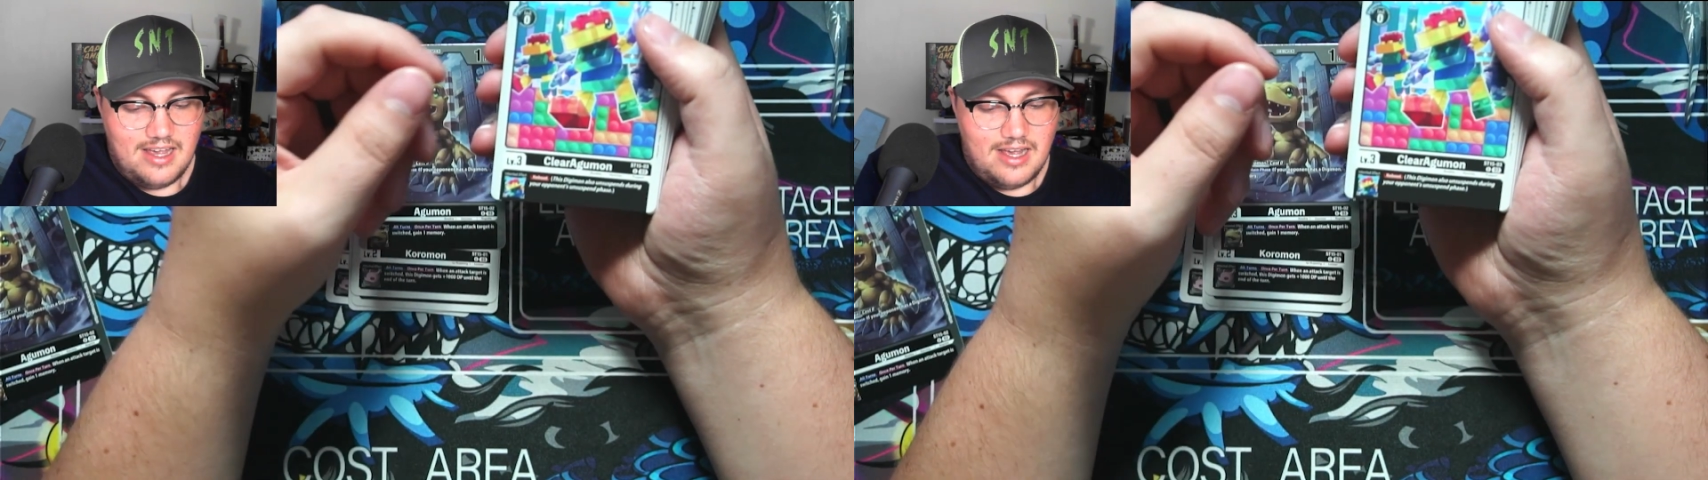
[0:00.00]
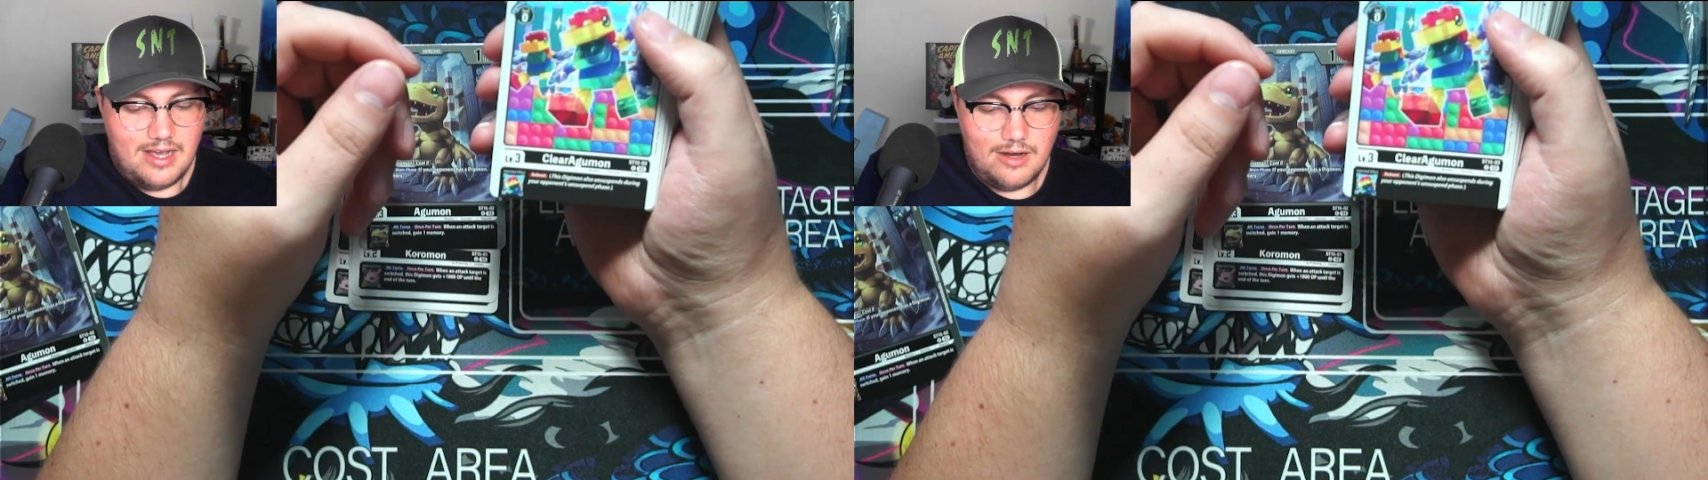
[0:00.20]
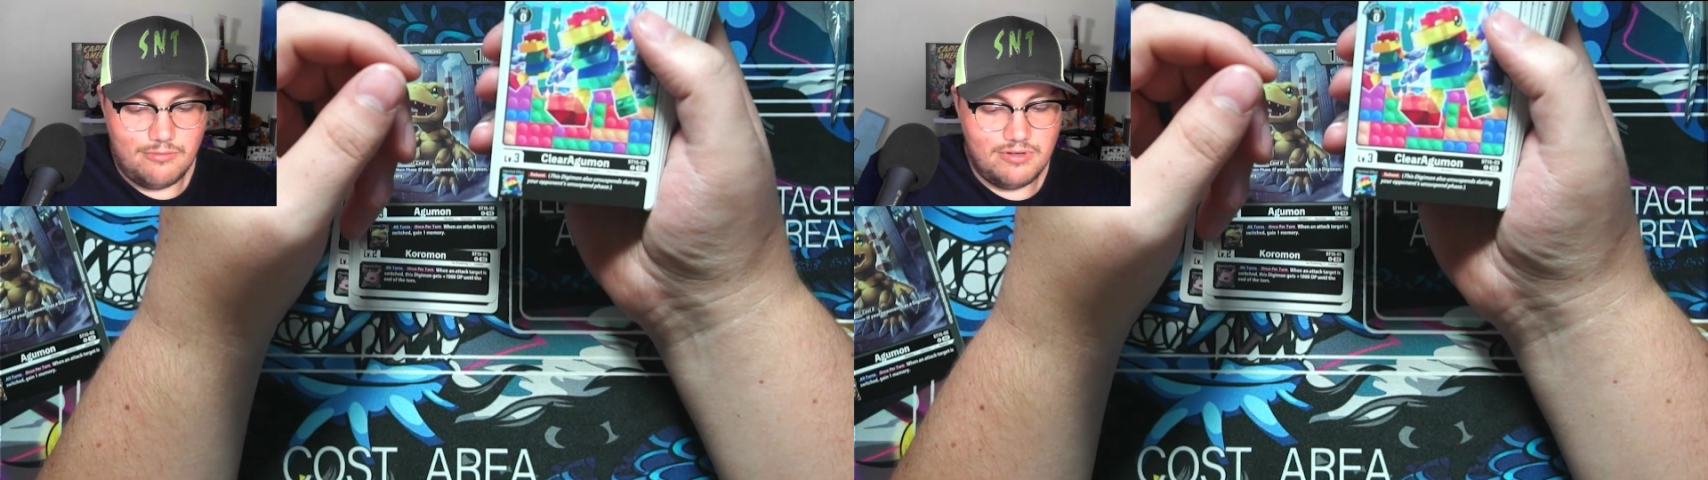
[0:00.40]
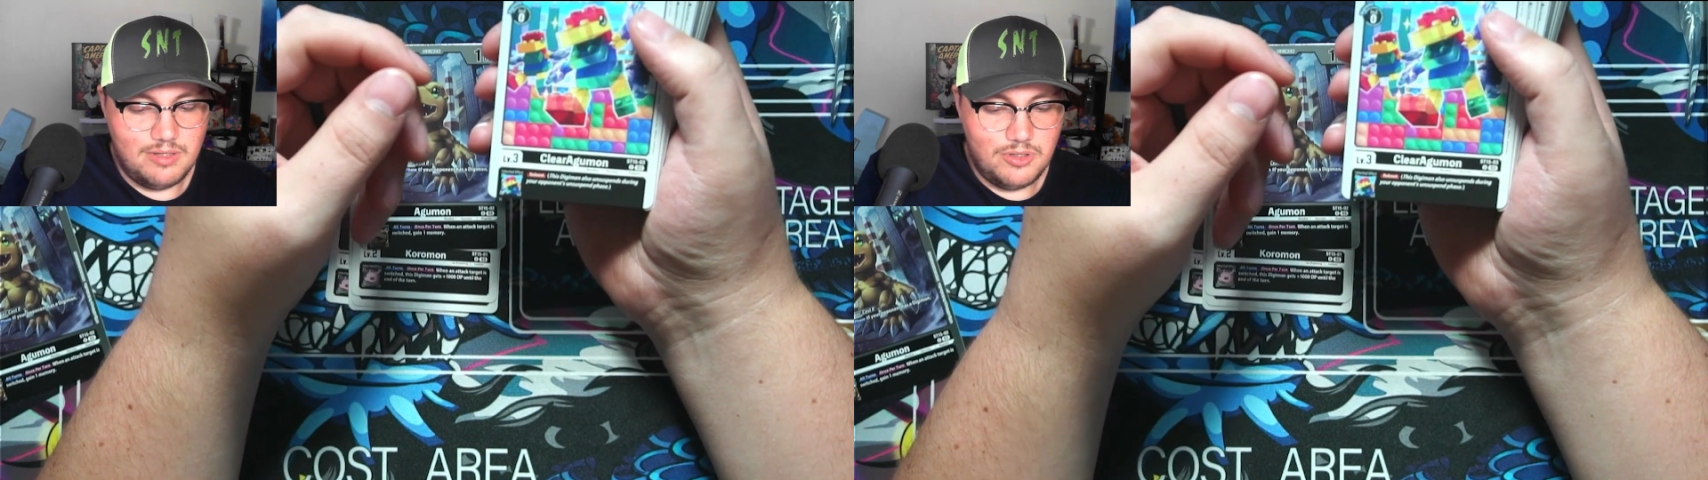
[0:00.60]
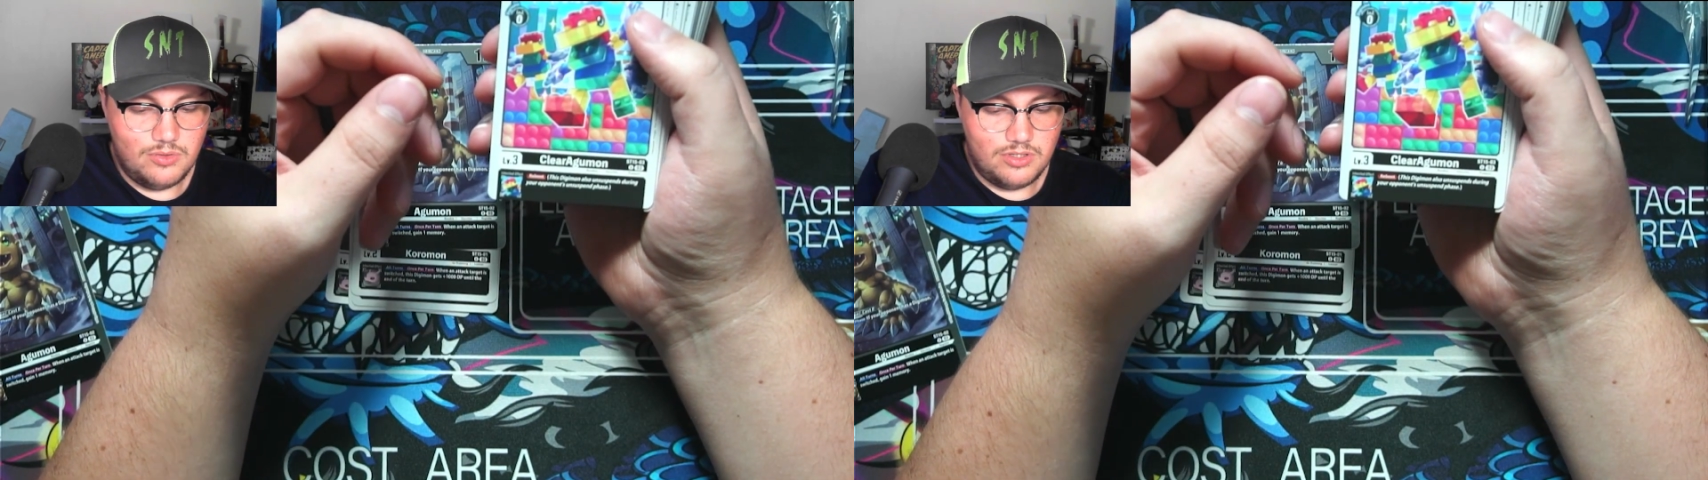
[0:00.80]

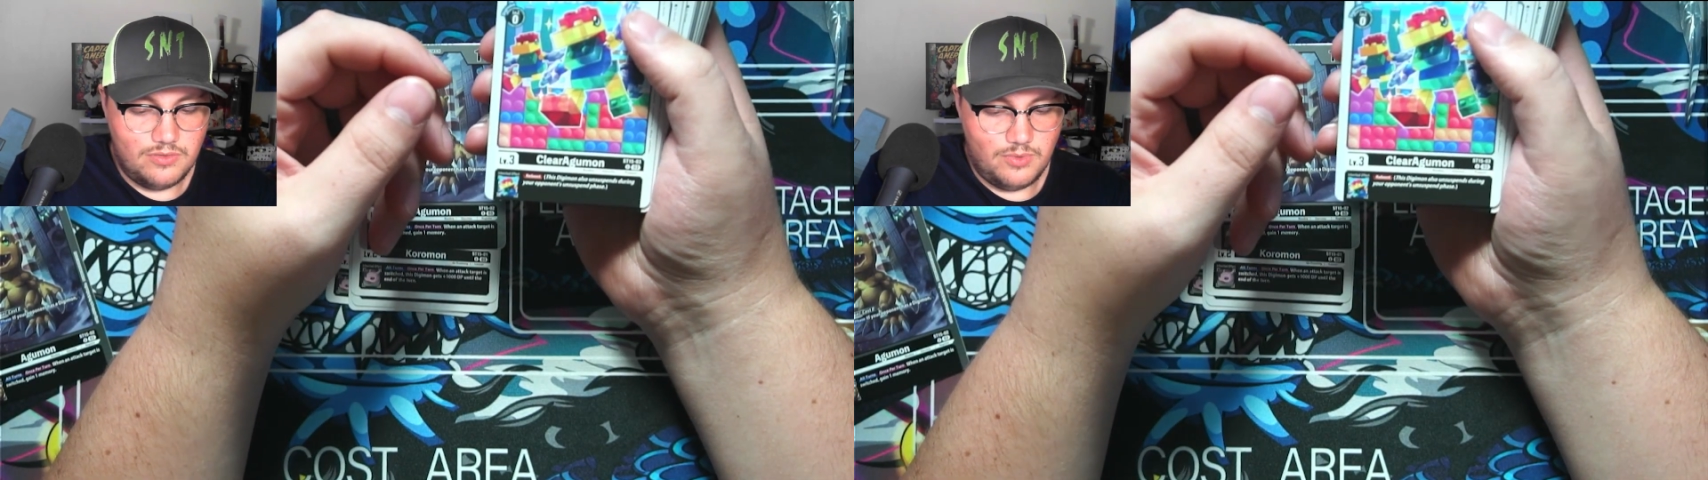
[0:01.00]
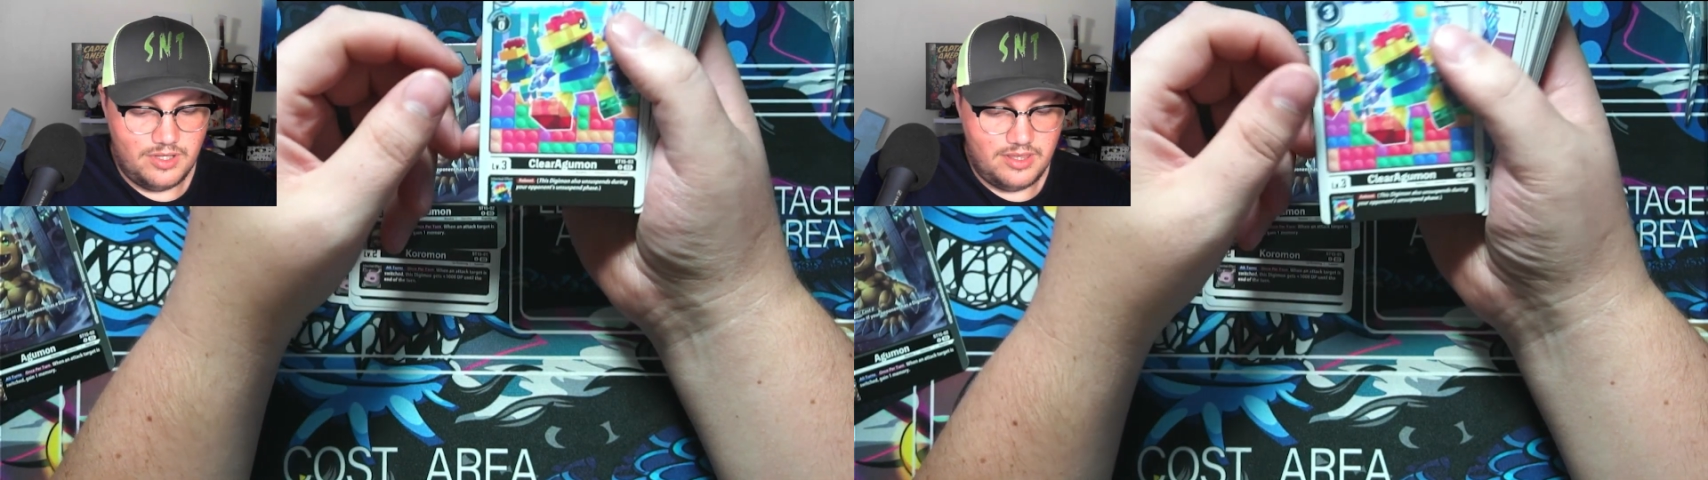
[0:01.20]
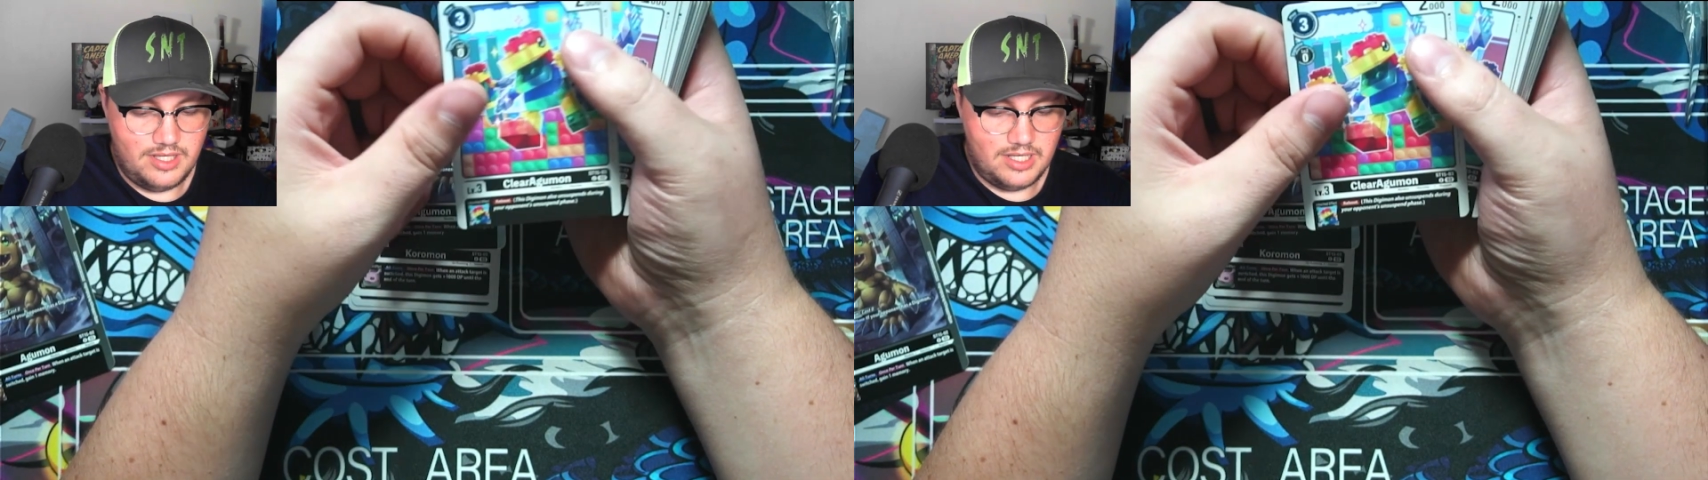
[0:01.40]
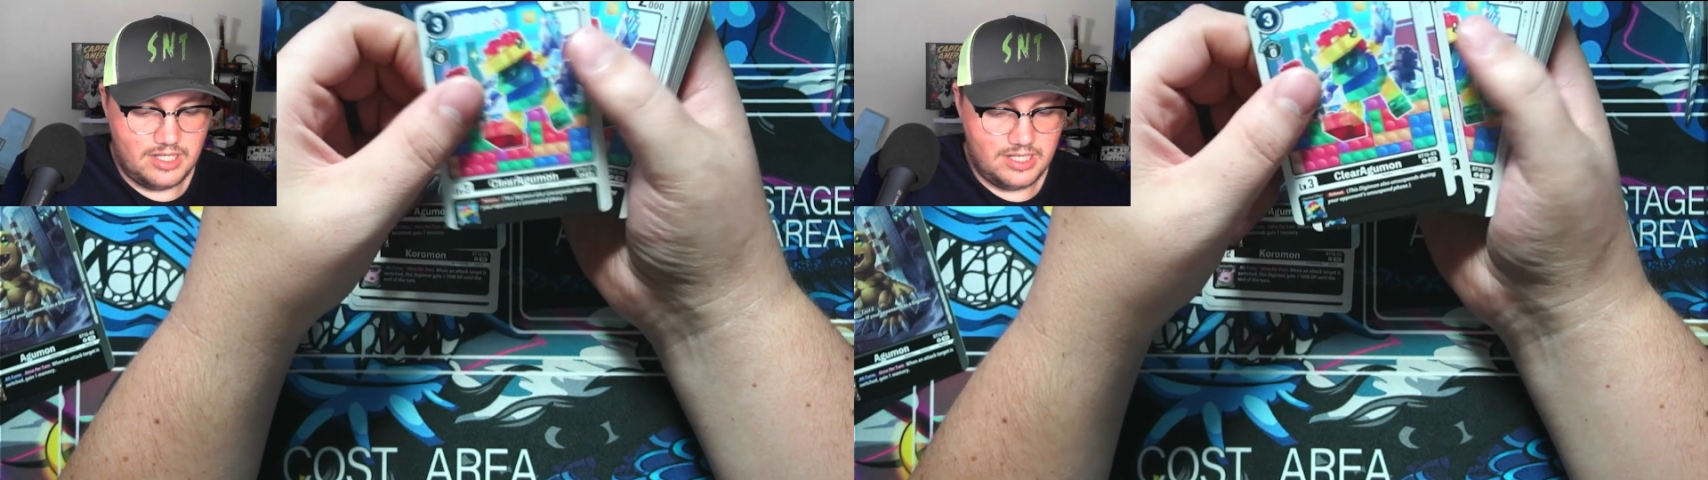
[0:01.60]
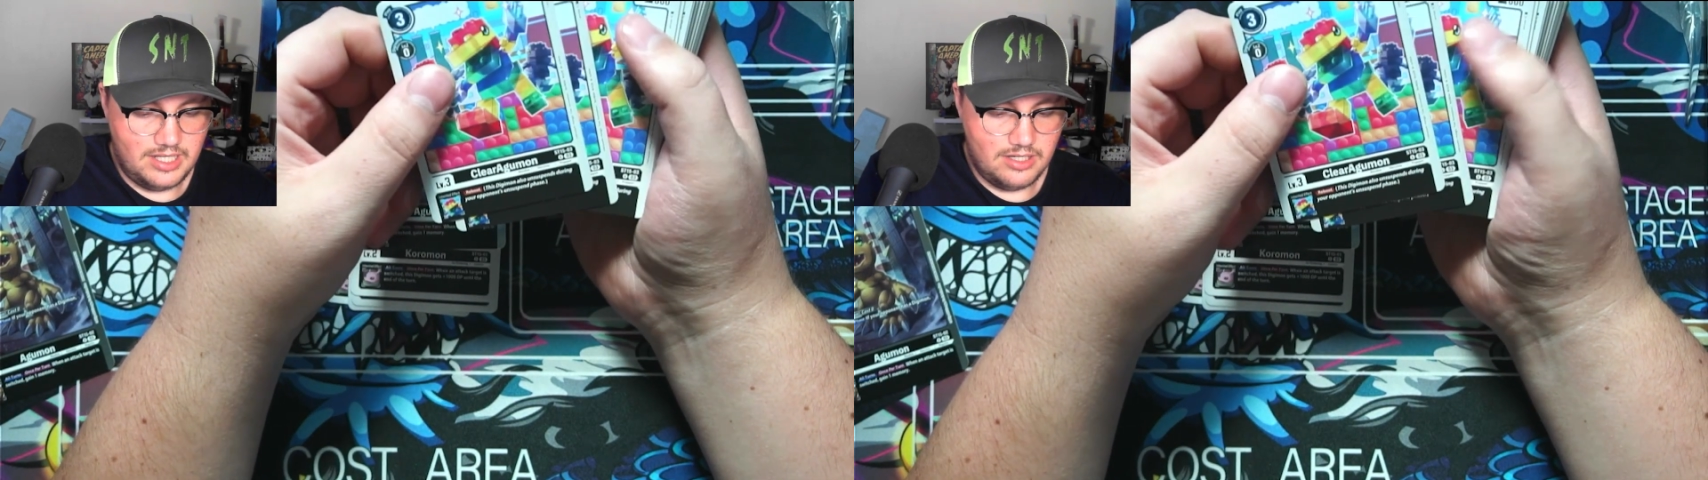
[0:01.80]
Reboot with the
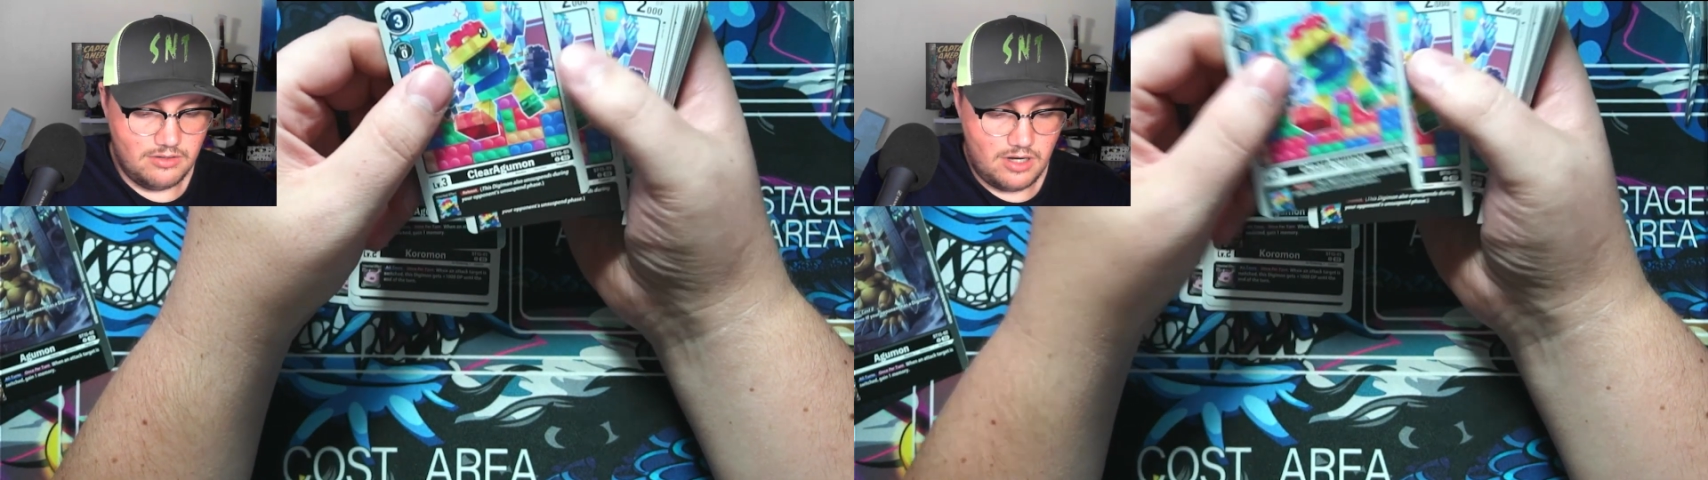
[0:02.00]
clear